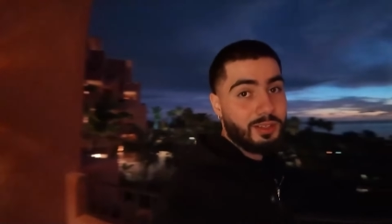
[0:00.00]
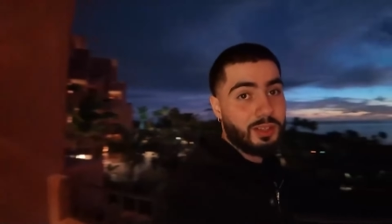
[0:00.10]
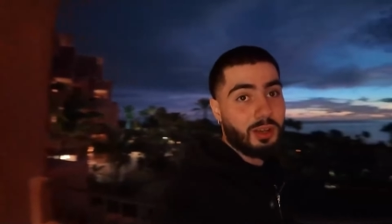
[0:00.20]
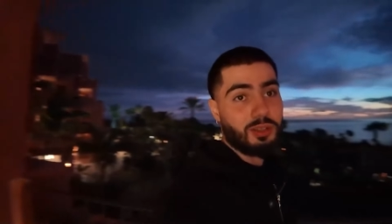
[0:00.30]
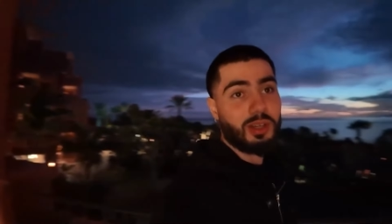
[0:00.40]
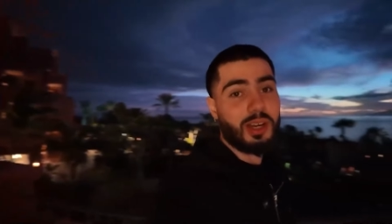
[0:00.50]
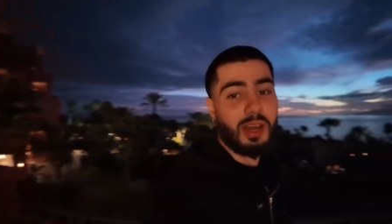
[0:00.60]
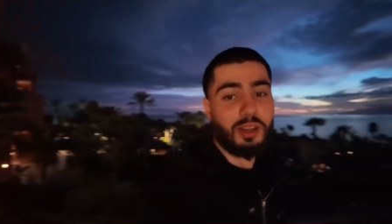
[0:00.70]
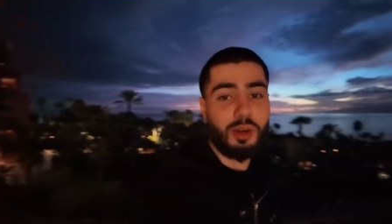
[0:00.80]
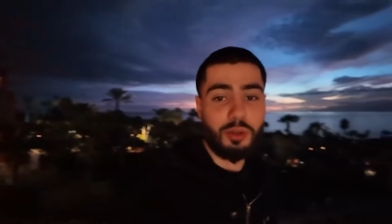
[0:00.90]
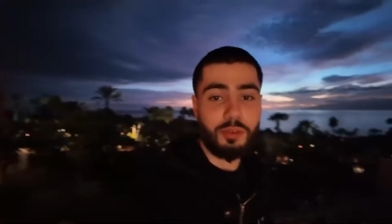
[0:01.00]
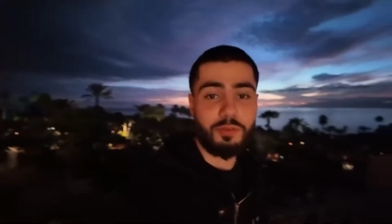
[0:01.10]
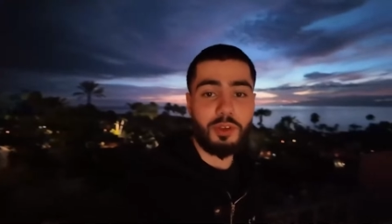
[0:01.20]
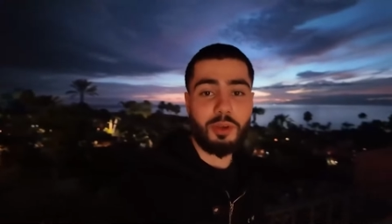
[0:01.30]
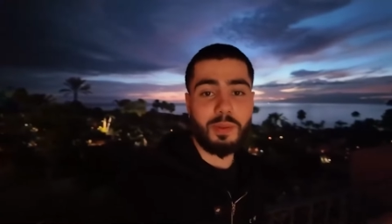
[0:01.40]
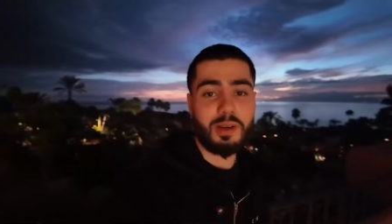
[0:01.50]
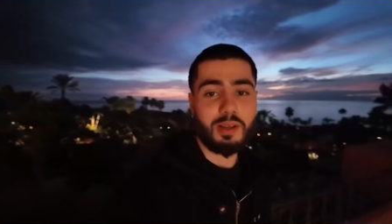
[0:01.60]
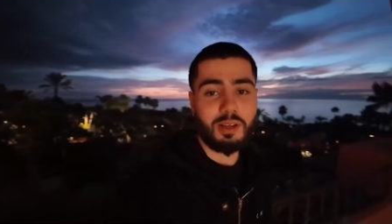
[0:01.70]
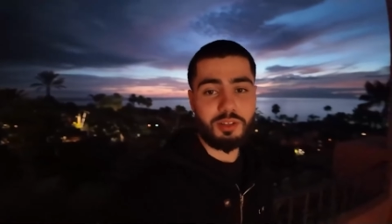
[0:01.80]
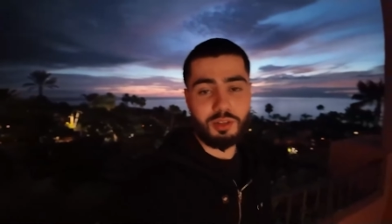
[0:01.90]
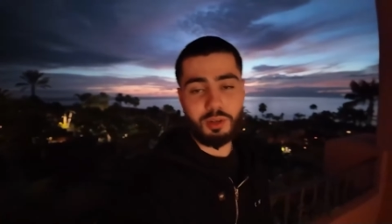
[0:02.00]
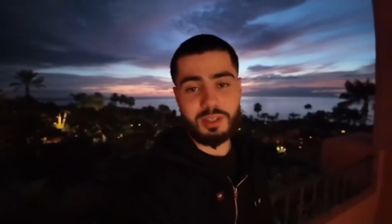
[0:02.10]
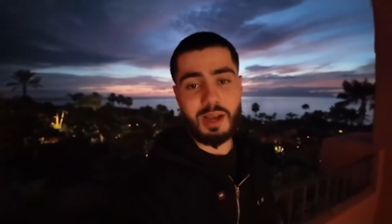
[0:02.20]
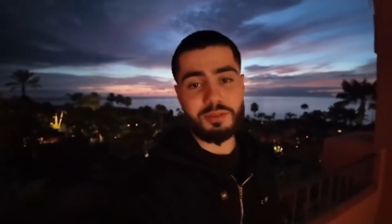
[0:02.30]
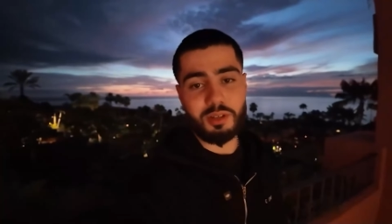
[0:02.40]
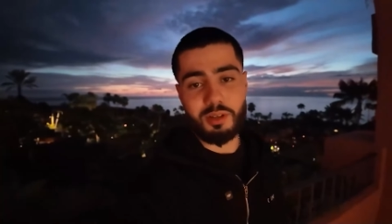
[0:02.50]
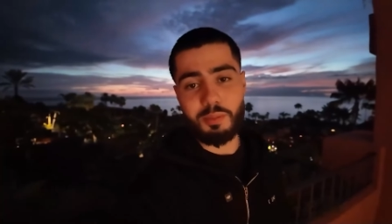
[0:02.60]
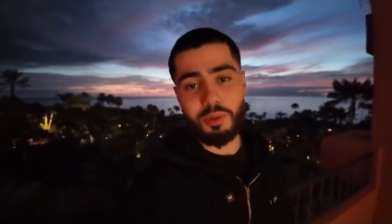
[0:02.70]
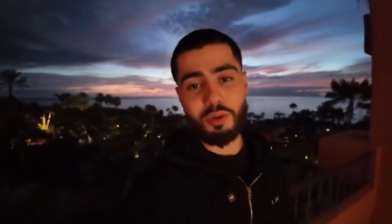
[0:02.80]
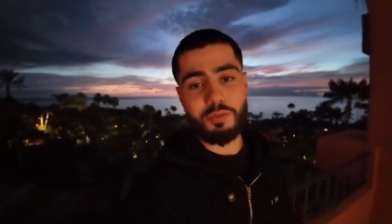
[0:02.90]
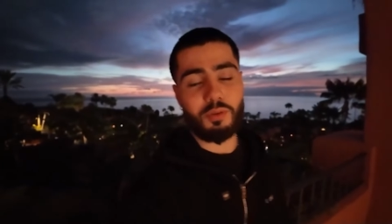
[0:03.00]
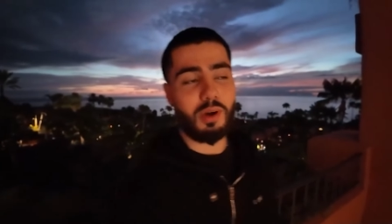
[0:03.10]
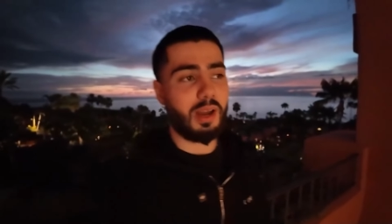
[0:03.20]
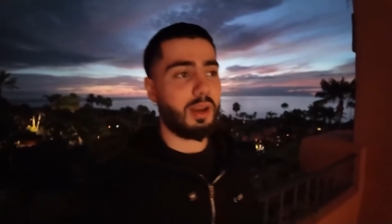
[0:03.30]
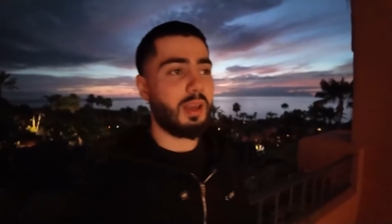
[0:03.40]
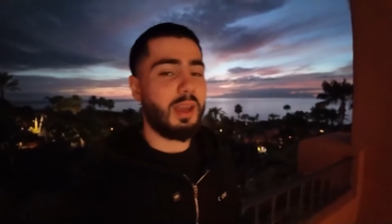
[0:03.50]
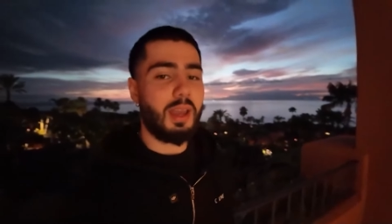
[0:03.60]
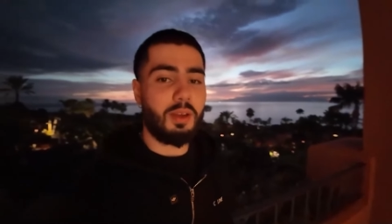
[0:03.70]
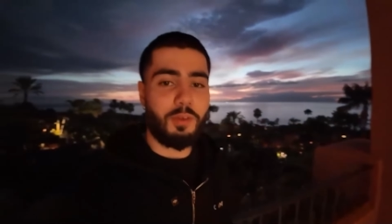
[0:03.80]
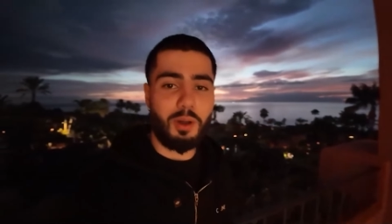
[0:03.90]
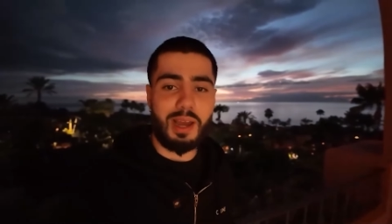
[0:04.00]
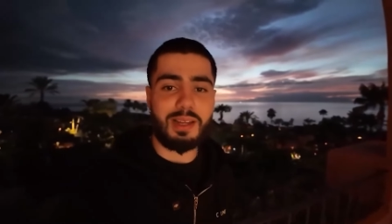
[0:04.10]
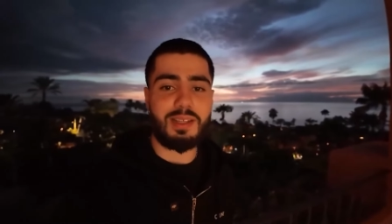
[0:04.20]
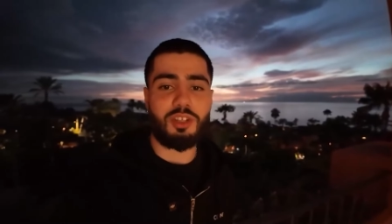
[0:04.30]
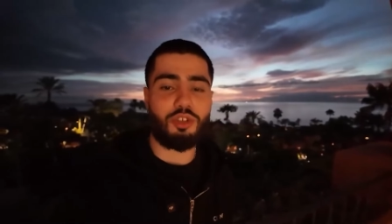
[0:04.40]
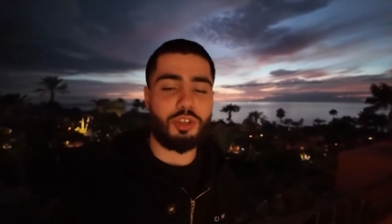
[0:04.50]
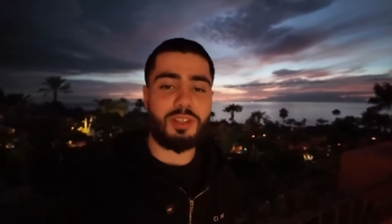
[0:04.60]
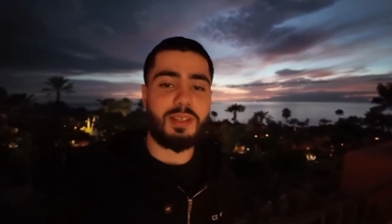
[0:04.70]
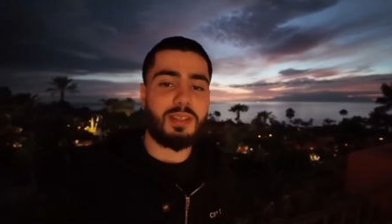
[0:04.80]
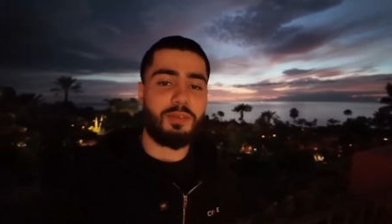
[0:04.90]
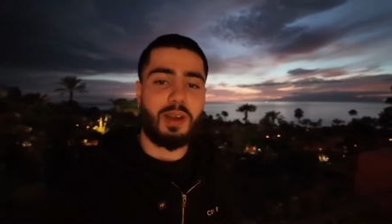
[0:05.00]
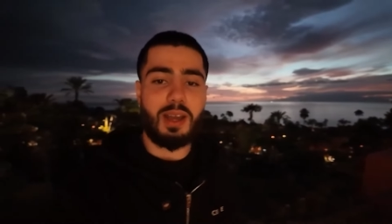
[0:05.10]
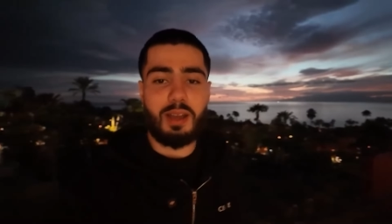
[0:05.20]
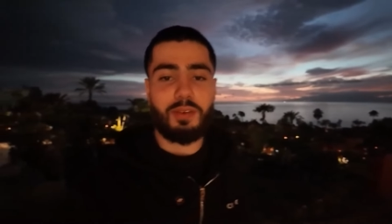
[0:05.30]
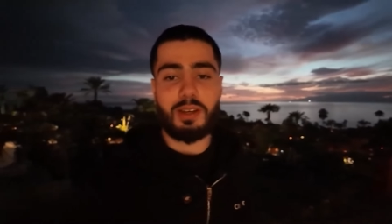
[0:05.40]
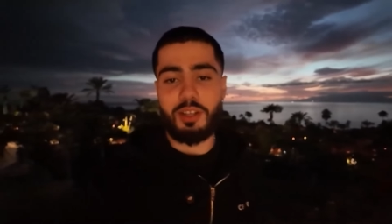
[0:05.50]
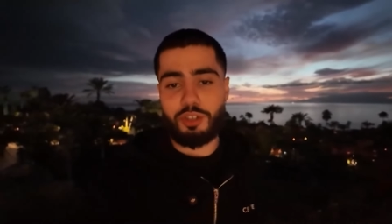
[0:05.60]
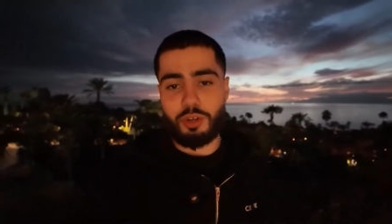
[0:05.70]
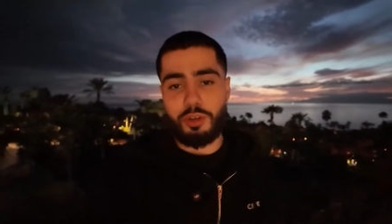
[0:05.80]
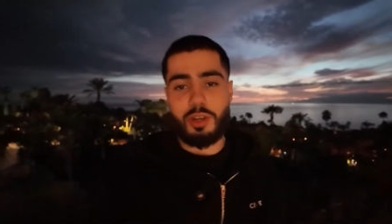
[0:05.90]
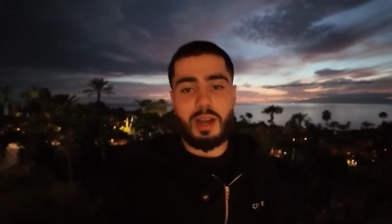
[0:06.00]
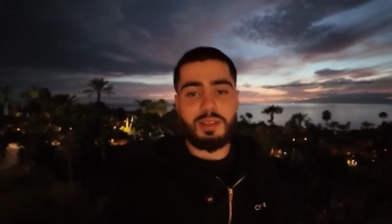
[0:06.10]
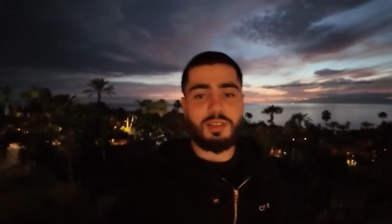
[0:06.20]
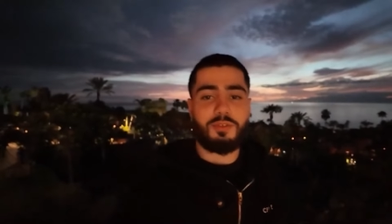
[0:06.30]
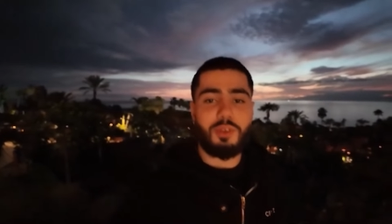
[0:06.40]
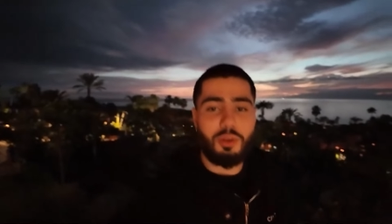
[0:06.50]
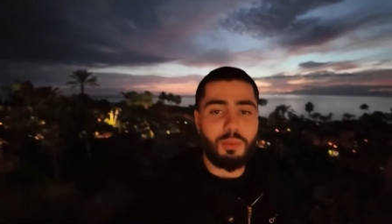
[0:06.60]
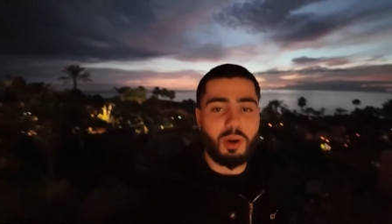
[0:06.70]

So I was looking at, you know, the view and it just looks absolutely beautiful. And it felt like a disjustice if I, if I didn't show you guys this view.